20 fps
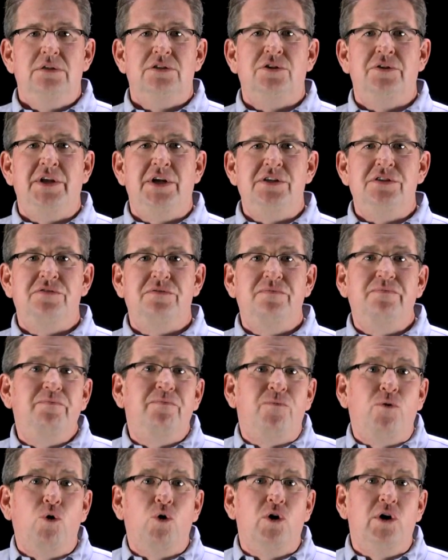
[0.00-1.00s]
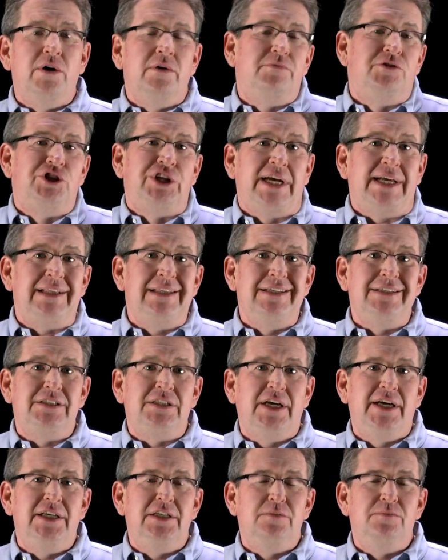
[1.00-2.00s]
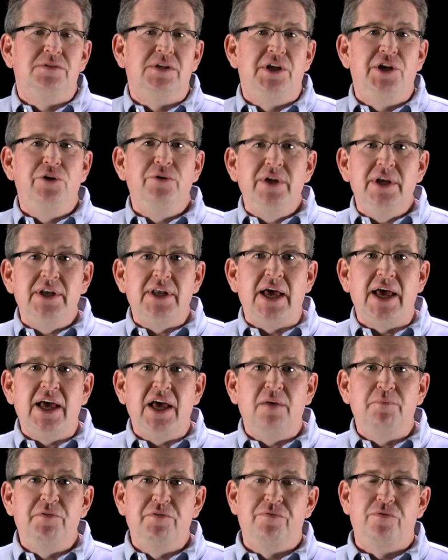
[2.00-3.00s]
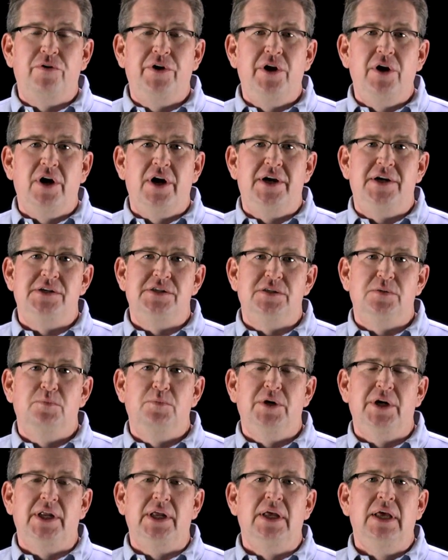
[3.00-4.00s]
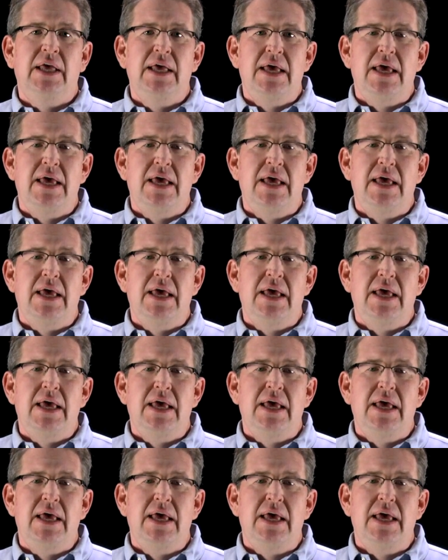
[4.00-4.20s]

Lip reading: So there's 4 checklist items that you need to have before you hire somebody.